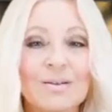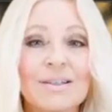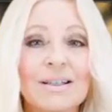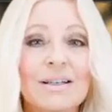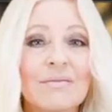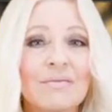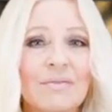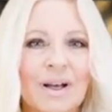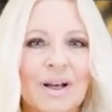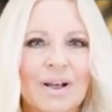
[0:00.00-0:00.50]

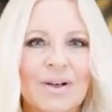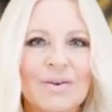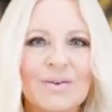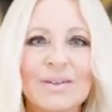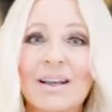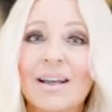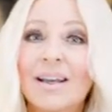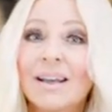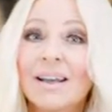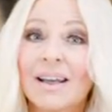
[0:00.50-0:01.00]
and videos
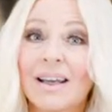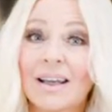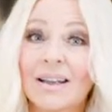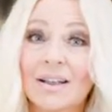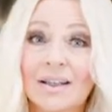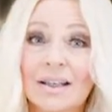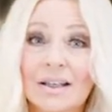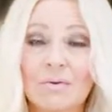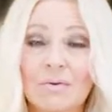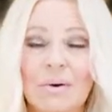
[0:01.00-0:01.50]
in the
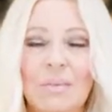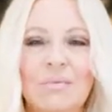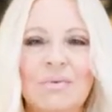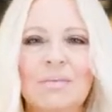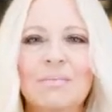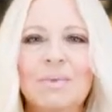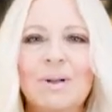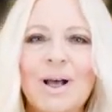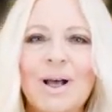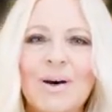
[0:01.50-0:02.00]
description
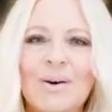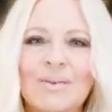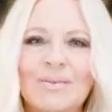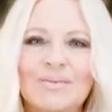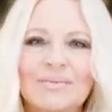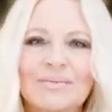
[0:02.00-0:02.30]
below.